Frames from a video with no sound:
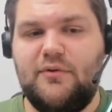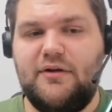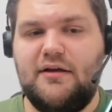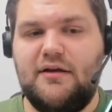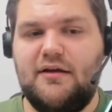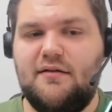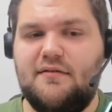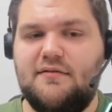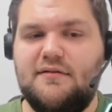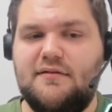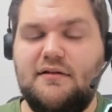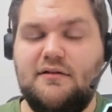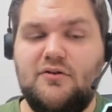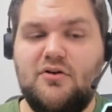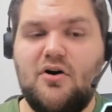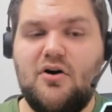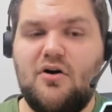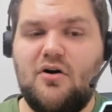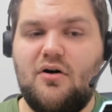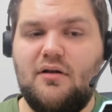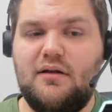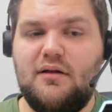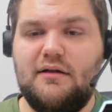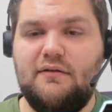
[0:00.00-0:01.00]
We can still
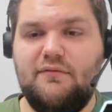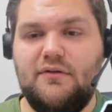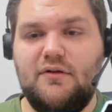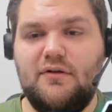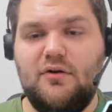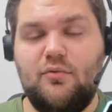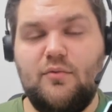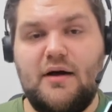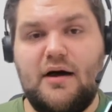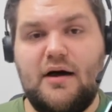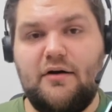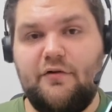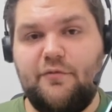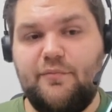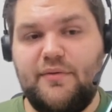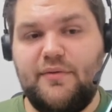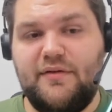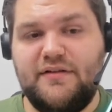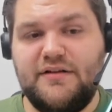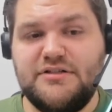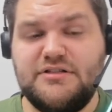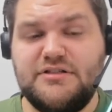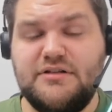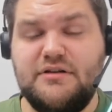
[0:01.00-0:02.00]
call even though we're out of
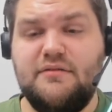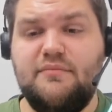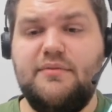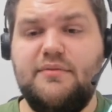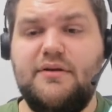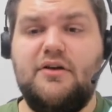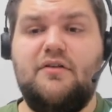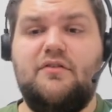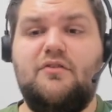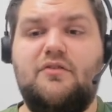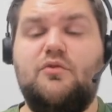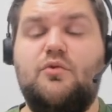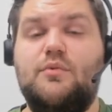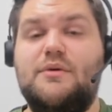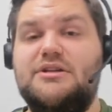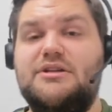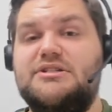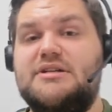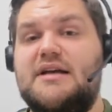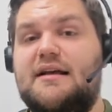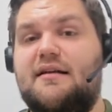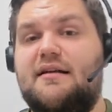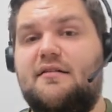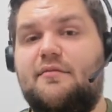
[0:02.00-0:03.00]
position because Queen
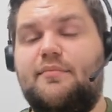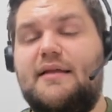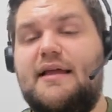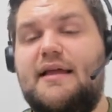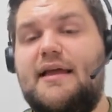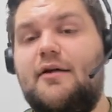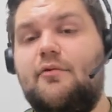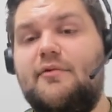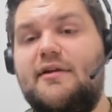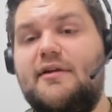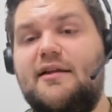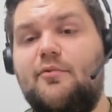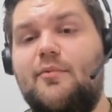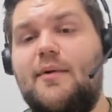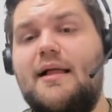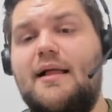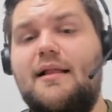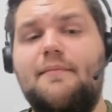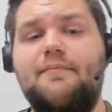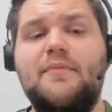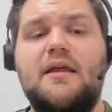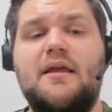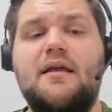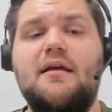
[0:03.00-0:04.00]
Jack is playing really
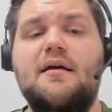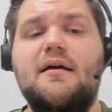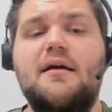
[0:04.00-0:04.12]
well.